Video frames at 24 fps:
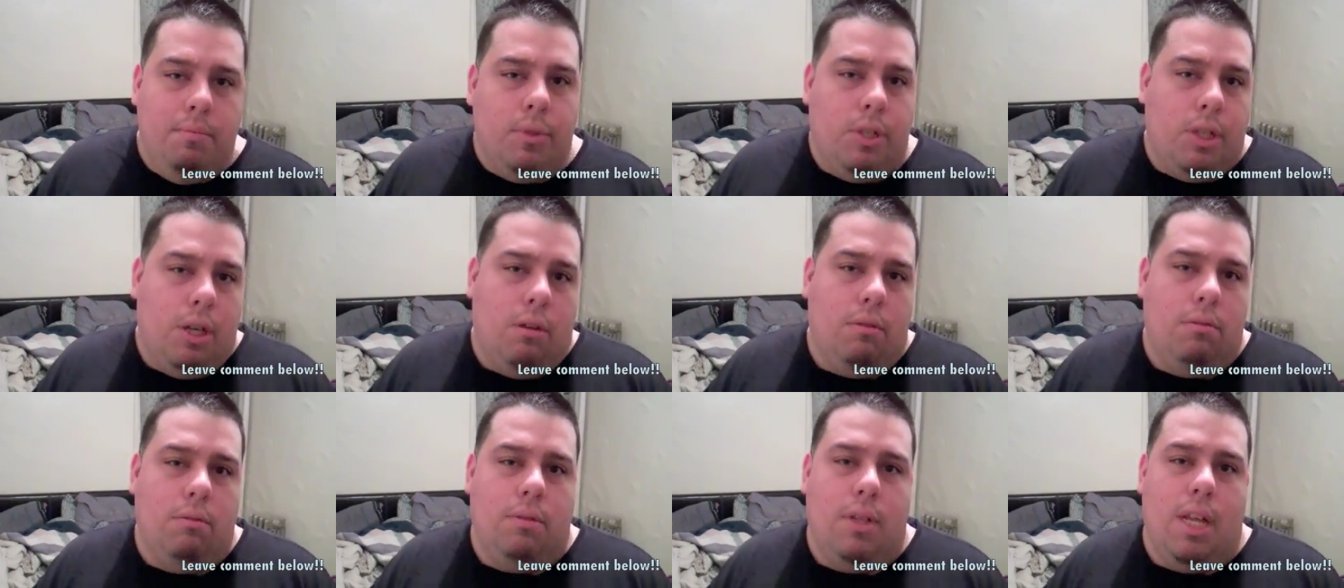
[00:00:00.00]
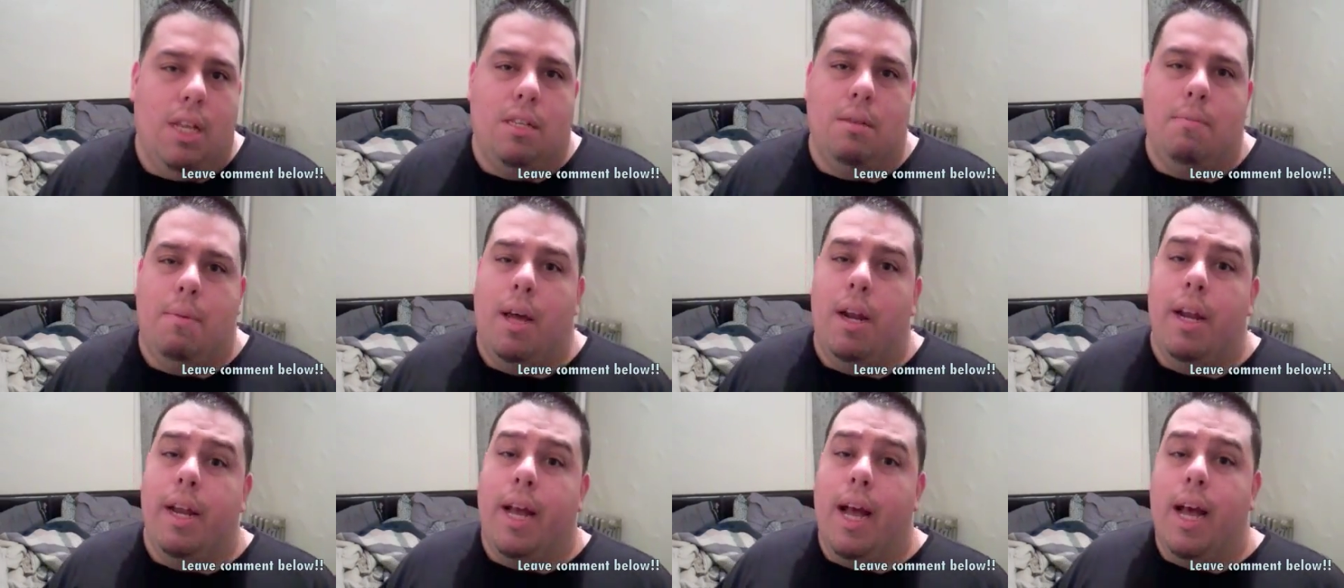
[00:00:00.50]
So that's
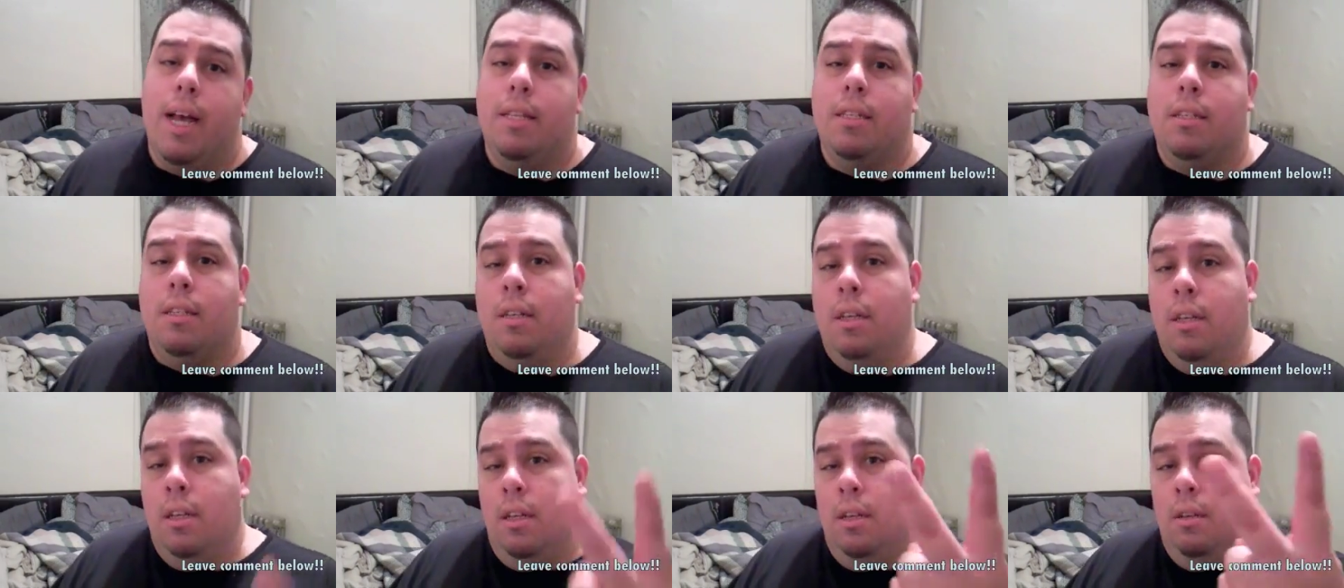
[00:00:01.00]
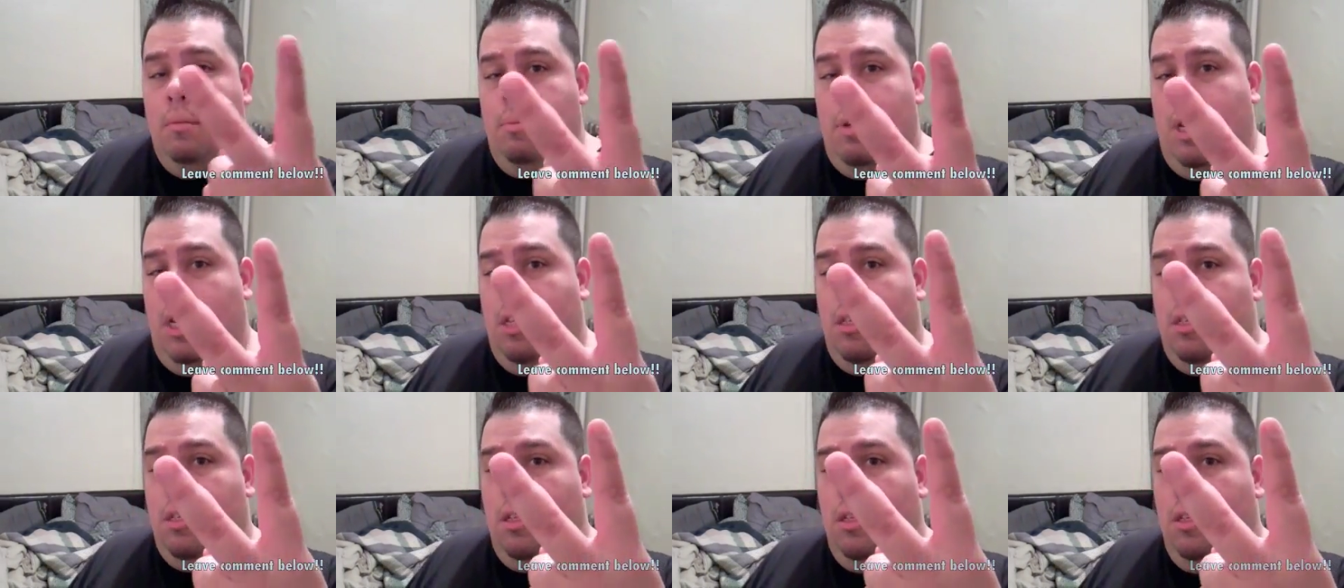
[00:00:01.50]
about it, guys.
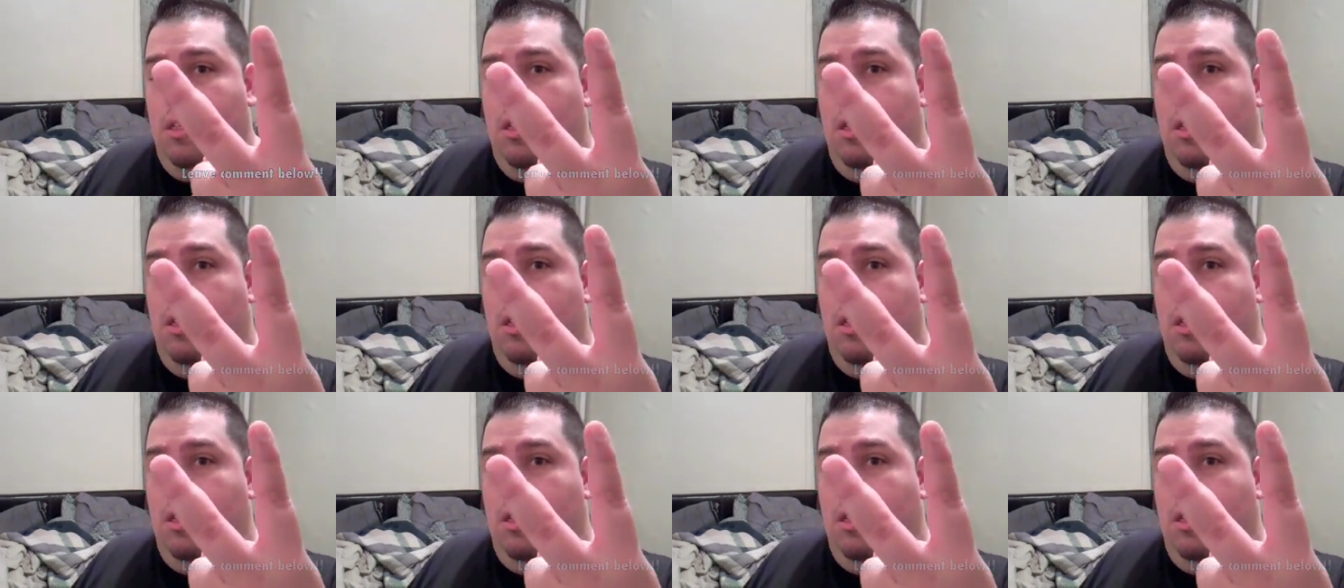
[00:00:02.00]
Peace.